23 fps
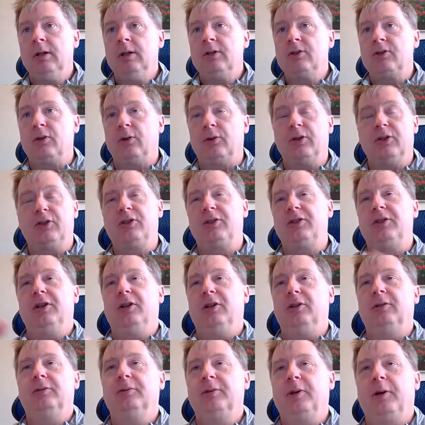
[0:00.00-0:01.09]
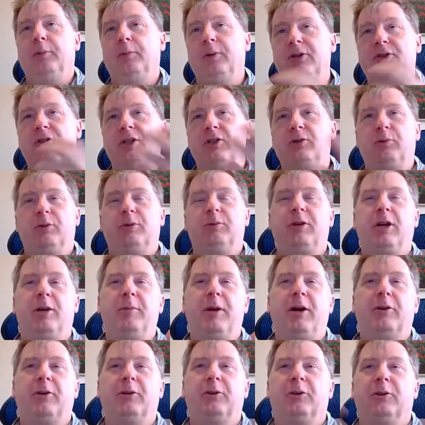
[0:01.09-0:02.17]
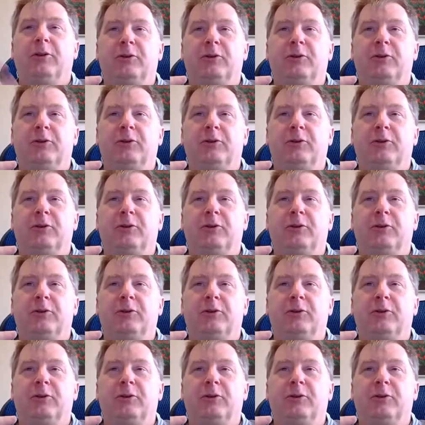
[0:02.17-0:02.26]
So this is, I wish this would come out